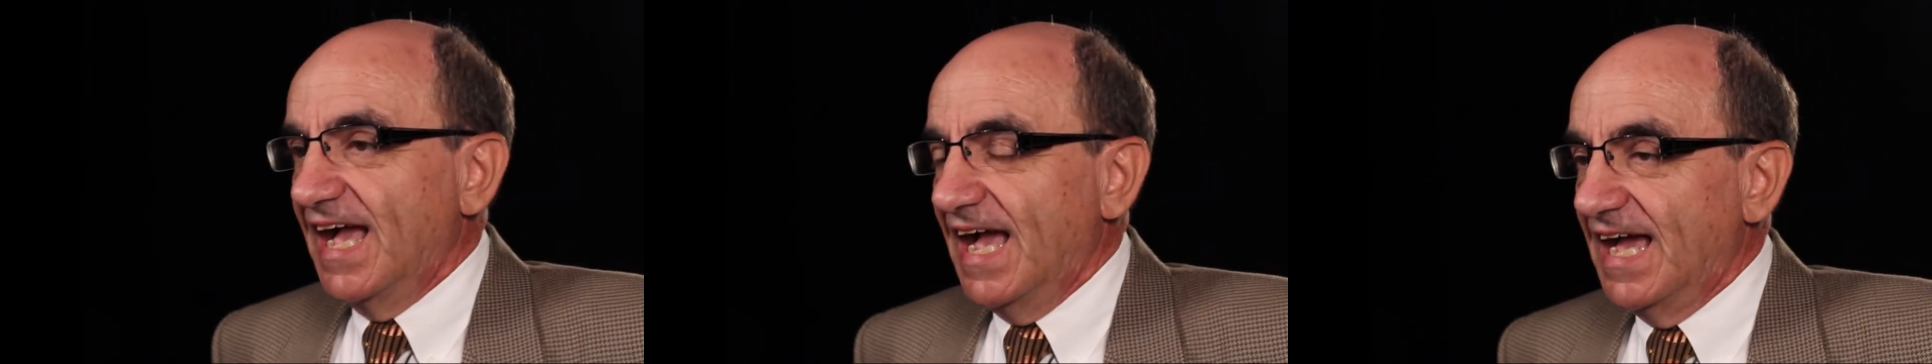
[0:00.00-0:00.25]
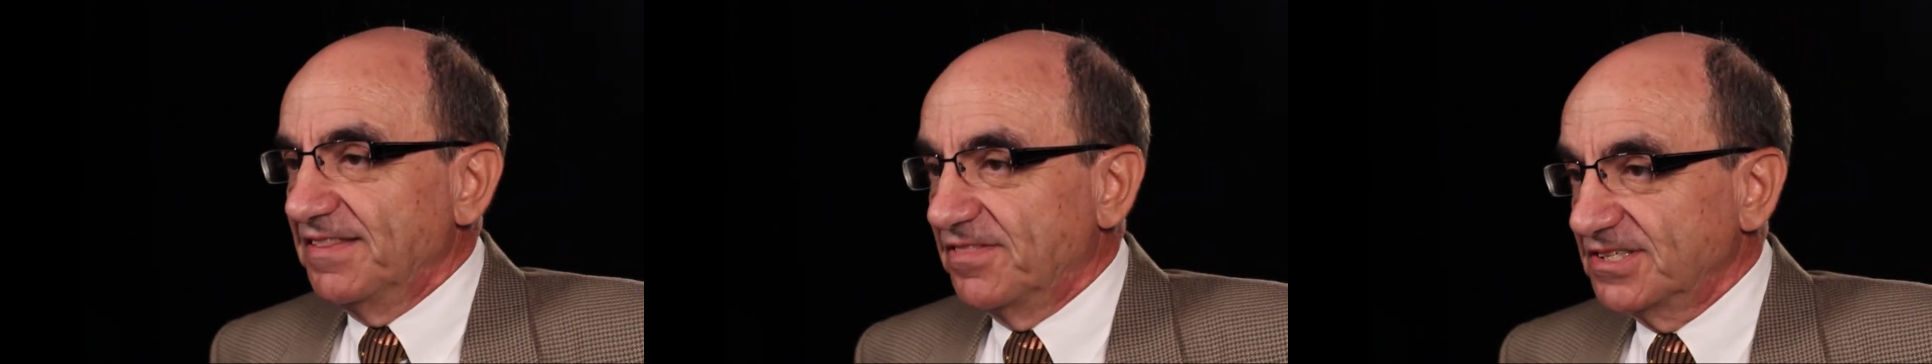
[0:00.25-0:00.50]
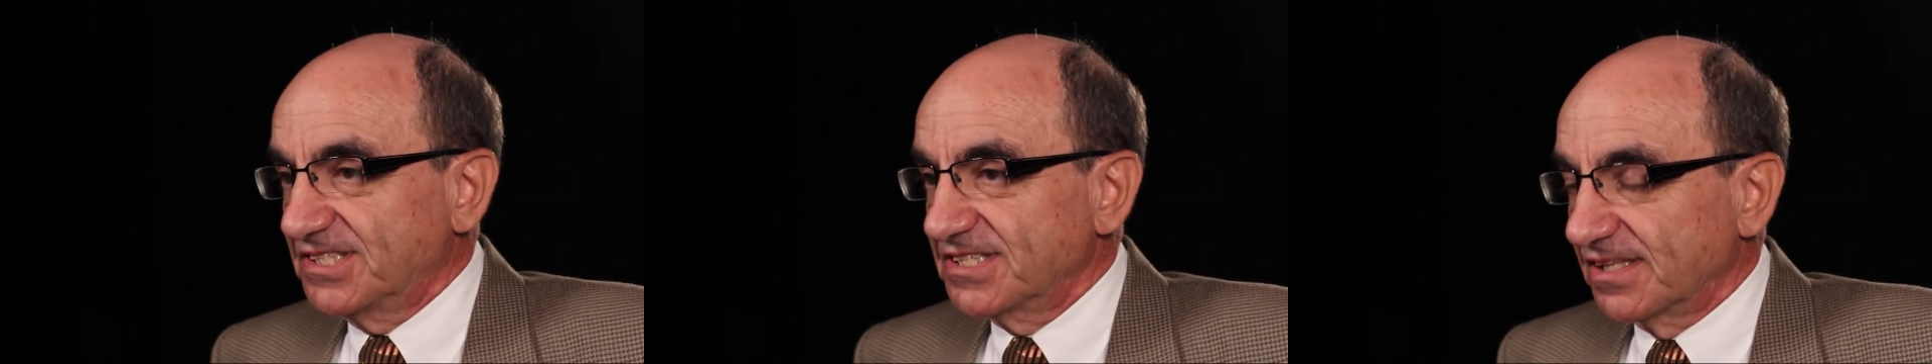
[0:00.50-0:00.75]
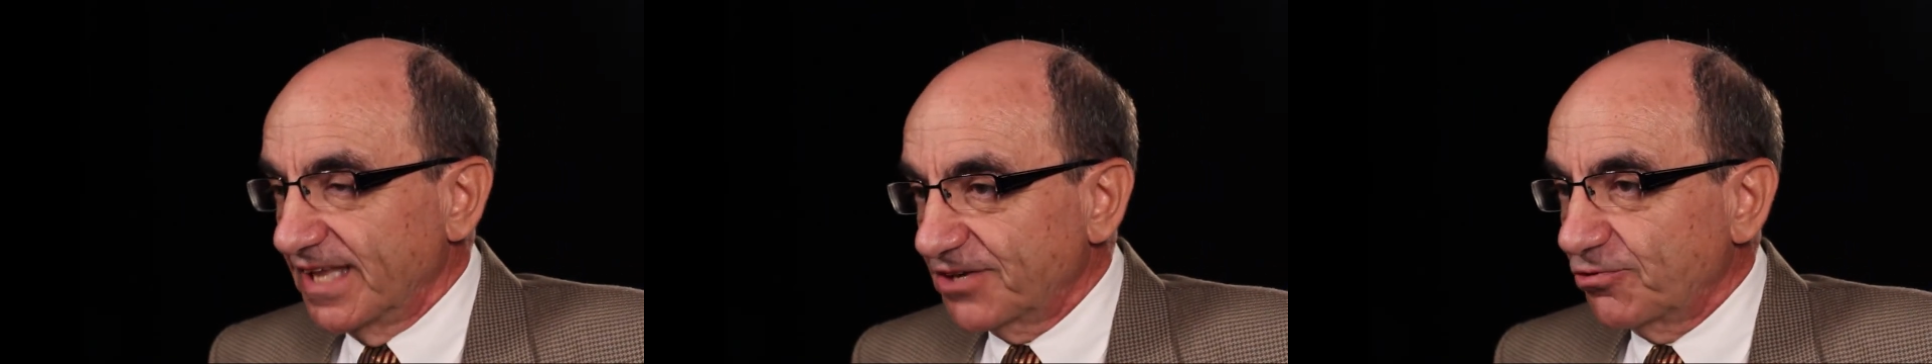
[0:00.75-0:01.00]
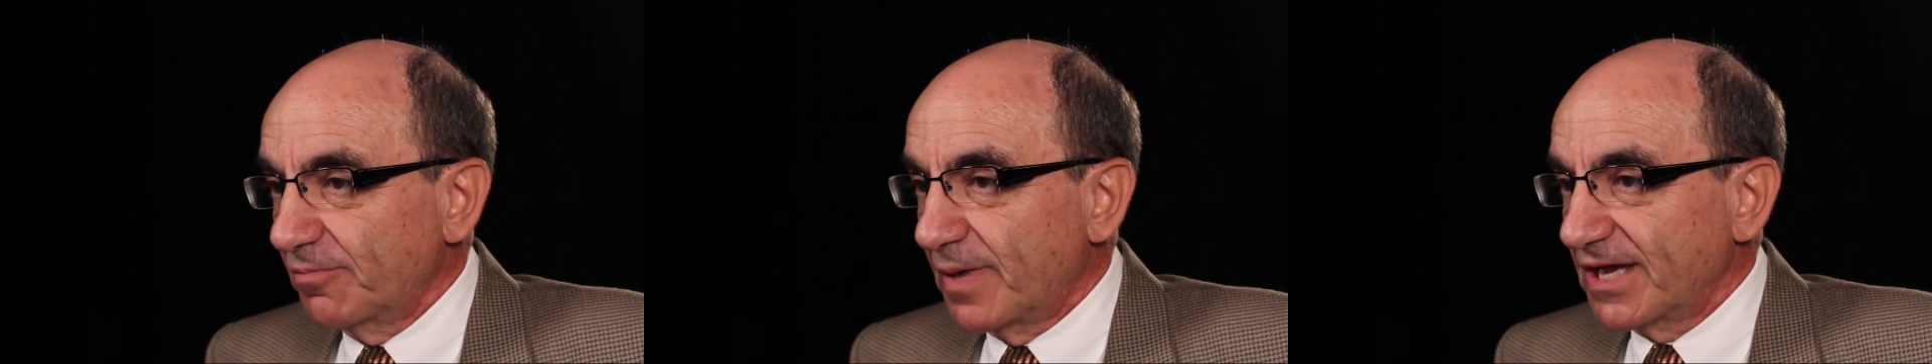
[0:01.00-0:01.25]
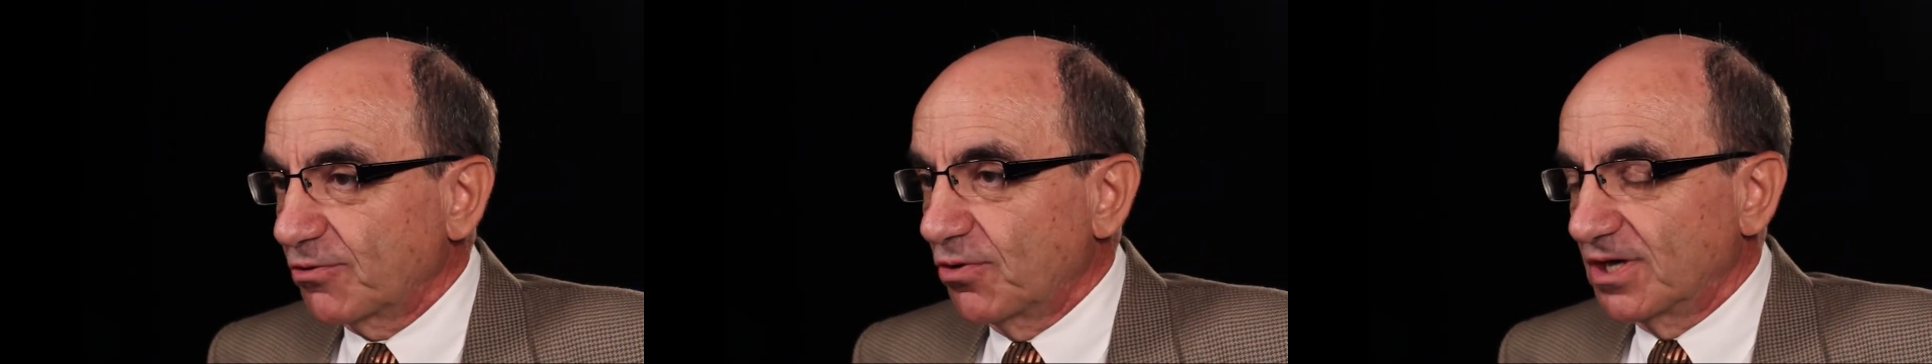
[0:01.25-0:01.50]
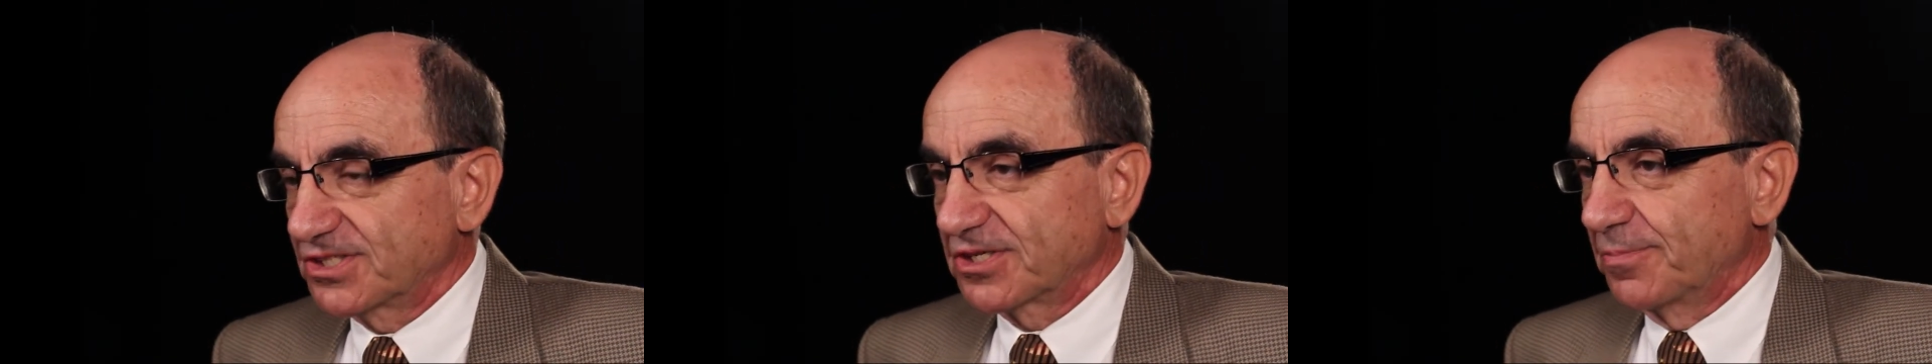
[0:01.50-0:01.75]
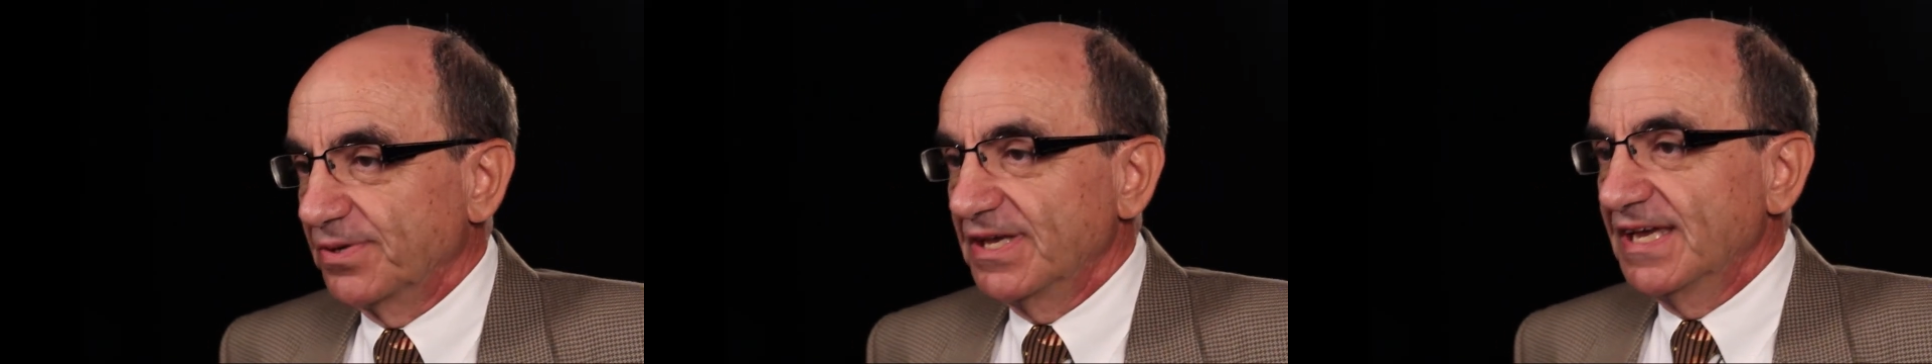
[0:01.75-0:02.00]
and this is electron
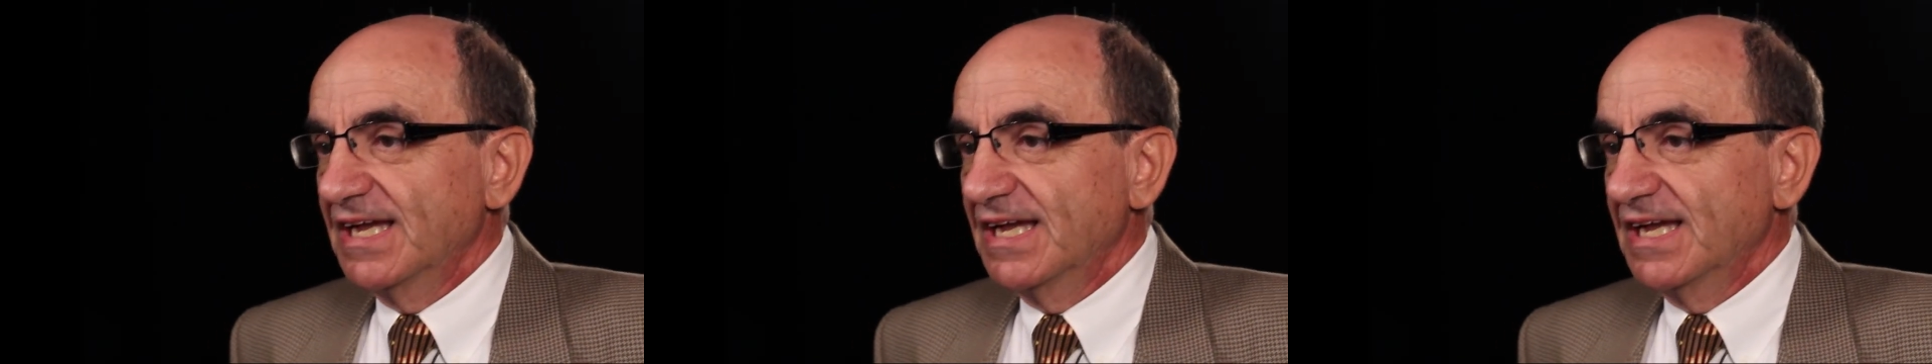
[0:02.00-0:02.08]
microscopy,